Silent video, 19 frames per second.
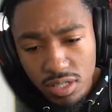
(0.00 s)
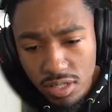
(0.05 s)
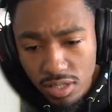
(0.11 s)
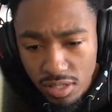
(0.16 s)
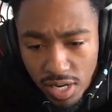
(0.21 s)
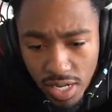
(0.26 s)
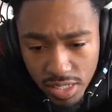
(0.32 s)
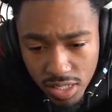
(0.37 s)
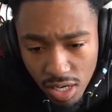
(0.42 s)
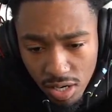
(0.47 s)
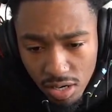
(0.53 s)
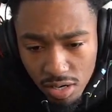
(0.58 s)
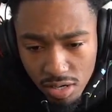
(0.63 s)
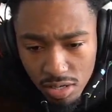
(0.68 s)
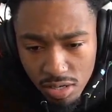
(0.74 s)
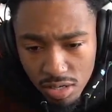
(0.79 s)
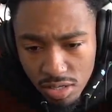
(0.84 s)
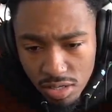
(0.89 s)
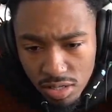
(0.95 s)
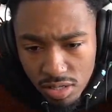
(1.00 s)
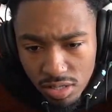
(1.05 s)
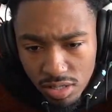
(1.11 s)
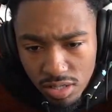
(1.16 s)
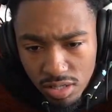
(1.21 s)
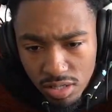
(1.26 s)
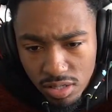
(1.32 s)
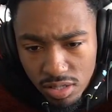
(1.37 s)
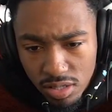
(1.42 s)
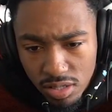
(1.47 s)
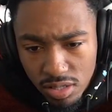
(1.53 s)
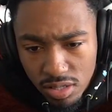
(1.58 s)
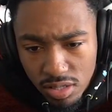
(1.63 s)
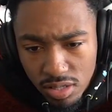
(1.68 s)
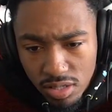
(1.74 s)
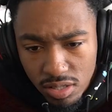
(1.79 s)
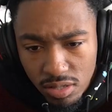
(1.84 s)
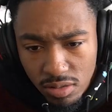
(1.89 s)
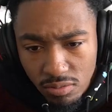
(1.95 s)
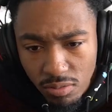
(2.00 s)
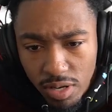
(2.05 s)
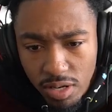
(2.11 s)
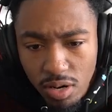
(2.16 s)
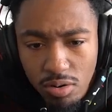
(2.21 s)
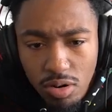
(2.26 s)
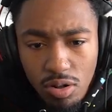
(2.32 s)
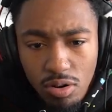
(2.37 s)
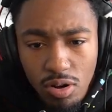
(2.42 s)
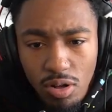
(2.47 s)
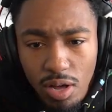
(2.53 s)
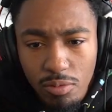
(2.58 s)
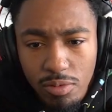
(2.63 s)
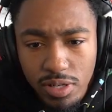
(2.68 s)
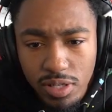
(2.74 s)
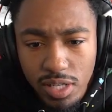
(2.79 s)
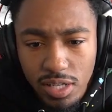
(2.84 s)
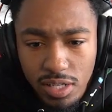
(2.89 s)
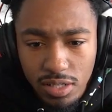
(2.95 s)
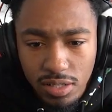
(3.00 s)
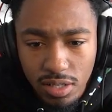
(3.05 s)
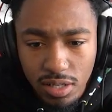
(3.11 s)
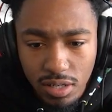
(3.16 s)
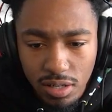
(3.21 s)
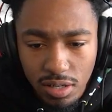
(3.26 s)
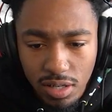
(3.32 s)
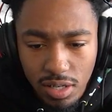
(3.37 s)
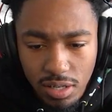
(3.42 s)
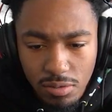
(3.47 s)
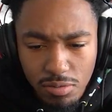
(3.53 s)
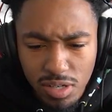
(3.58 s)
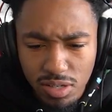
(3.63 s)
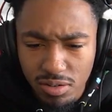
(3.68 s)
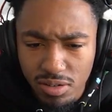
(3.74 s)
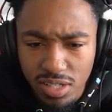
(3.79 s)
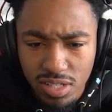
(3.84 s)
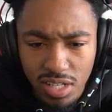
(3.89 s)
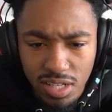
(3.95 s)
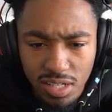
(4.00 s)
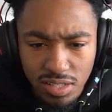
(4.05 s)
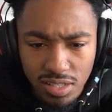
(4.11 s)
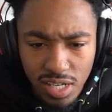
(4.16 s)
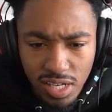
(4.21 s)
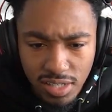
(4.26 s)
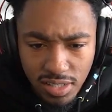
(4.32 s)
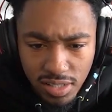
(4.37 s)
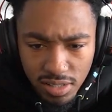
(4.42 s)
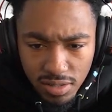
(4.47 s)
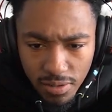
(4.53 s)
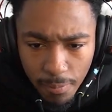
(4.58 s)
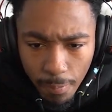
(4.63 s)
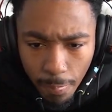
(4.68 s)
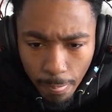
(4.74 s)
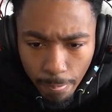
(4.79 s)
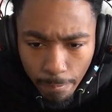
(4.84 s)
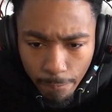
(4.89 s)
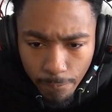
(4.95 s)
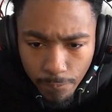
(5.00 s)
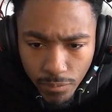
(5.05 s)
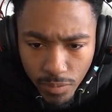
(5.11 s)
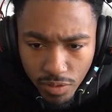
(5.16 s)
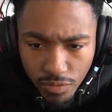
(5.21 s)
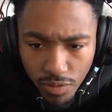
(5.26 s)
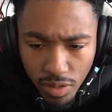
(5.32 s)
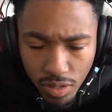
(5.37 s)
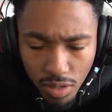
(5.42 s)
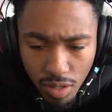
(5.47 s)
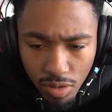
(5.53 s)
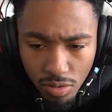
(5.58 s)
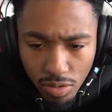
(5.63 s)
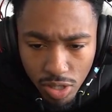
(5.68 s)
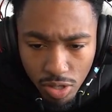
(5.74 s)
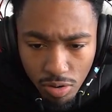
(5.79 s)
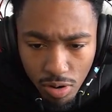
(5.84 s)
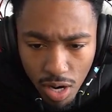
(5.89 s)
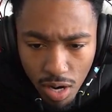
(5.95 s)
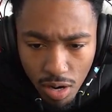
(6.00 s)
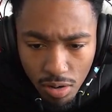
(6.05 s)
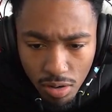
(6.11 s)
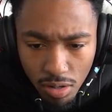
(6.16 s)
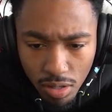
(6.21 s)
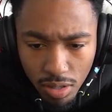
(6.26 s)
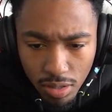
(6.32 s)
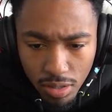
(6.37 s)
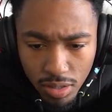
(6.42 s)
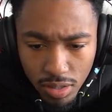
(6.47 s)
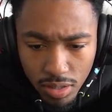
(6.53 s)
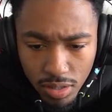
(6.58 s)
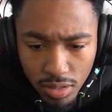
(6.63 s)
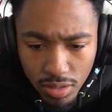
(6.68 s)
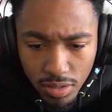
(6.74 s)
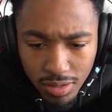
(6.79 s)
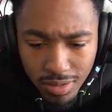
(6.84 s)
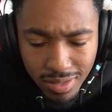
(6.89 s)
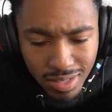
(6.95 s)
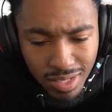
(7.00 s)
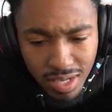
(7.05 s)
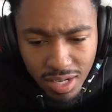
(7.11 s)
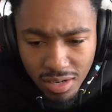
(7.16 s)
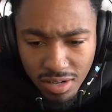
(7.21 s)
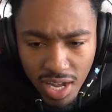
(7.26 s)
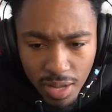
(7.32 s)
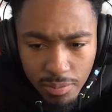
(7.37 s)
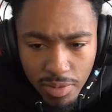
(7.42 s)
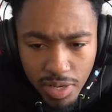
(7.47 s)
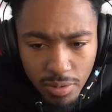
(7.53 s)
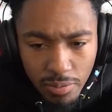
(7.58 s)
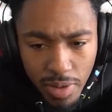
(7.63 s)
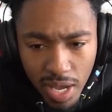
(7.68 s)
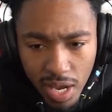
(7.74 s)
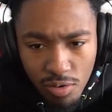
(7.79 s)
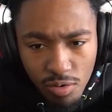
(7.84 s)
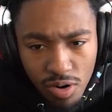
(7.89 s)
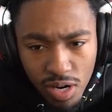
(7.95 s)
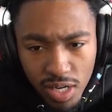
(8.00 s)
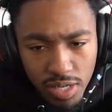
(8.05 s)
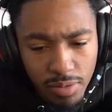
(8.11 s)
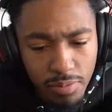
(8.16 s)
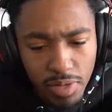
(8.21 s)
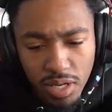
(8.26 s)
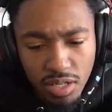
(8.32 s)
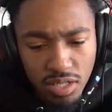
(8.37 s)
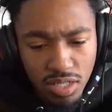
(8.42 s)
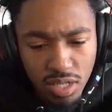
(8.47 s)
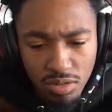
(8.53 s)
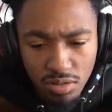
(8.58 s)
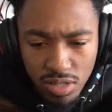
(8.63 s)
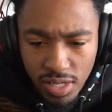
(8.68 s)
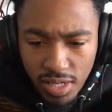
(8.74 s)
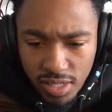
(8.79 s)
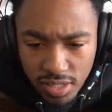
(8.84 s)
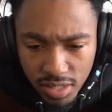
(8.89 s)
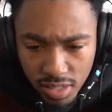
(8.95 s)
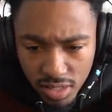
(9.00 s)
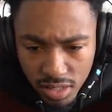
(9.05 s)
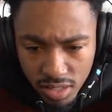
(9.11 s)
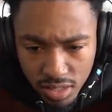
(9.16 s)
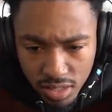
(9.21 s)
That's all. Wait, no, I went to hit. It went no under answer. Actually, you feel alone in the crowd. Nigga, I be the main one in the middle of the circle dancing.